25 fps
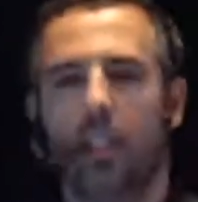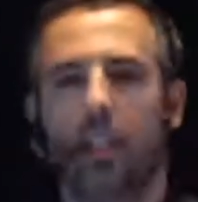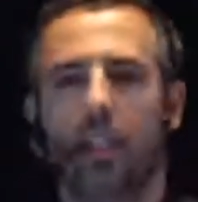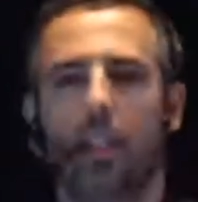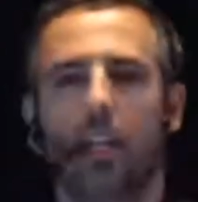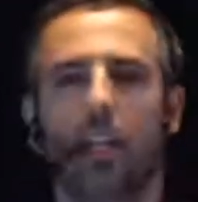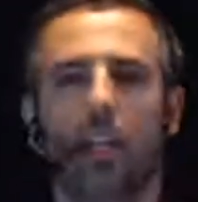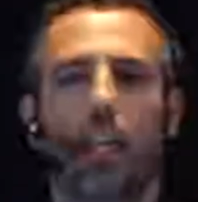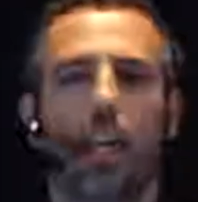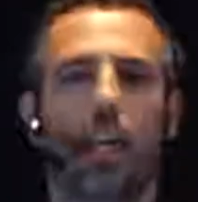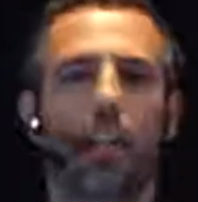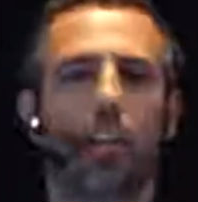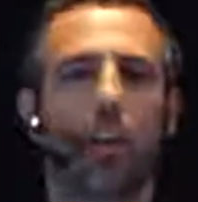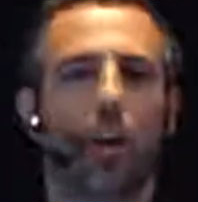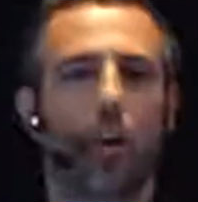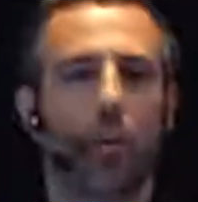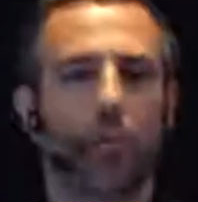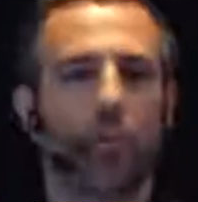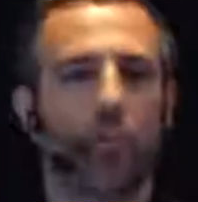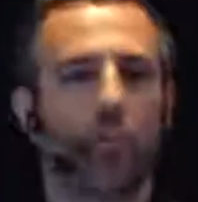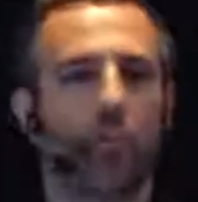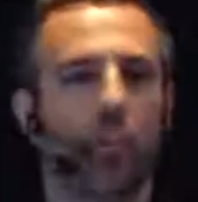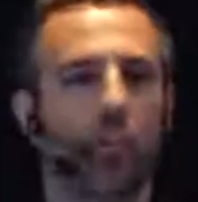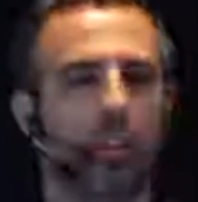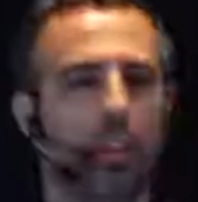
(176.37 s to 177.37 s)
They can
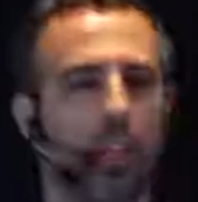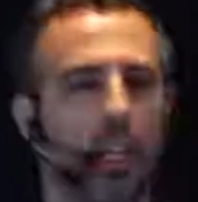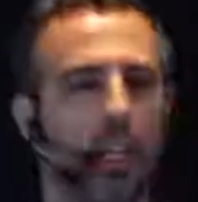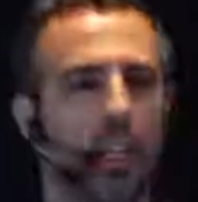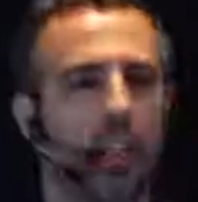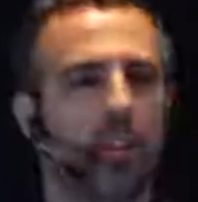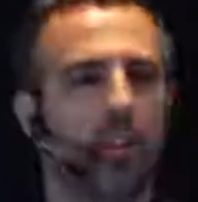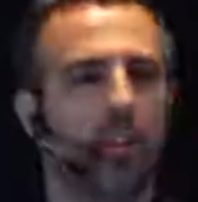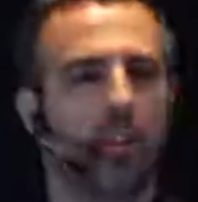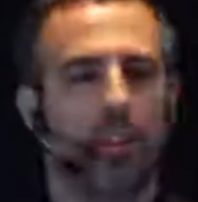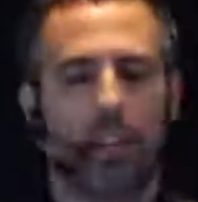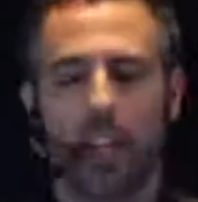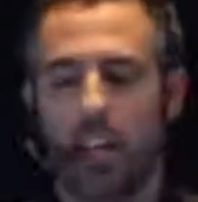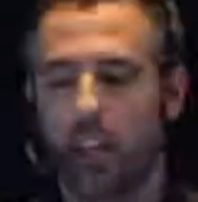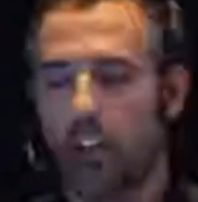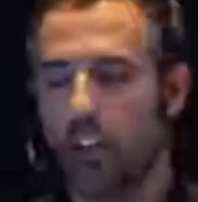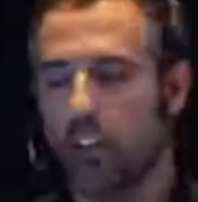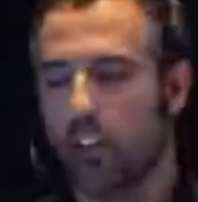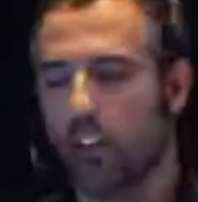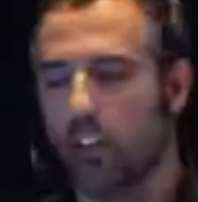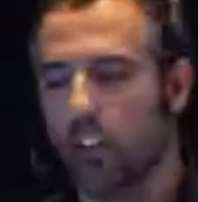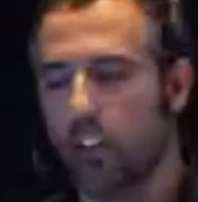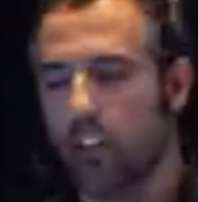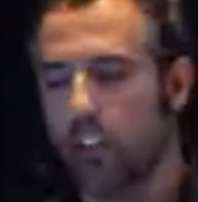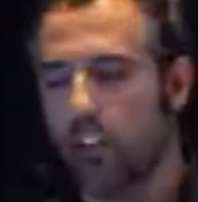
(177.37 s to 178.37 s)
also leak
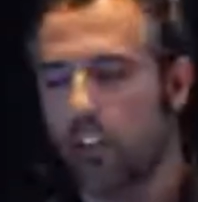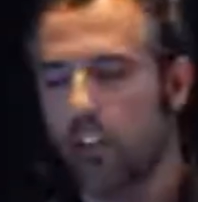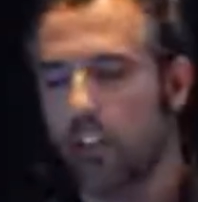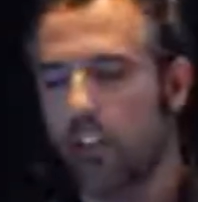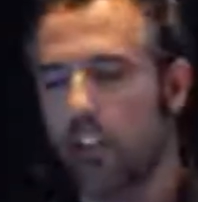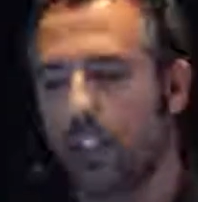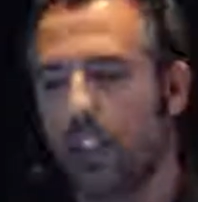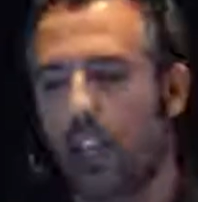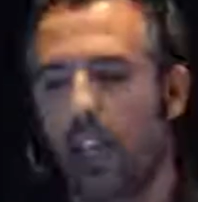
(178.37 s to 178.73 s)
credentials.